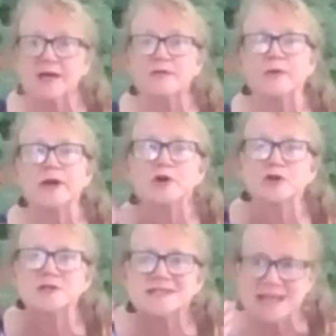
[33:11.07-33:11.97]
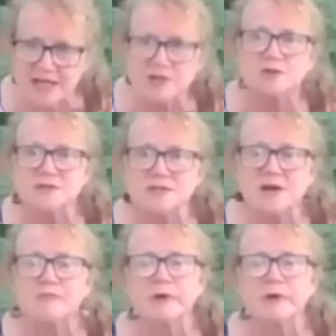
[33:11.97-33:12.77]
If we could send you some,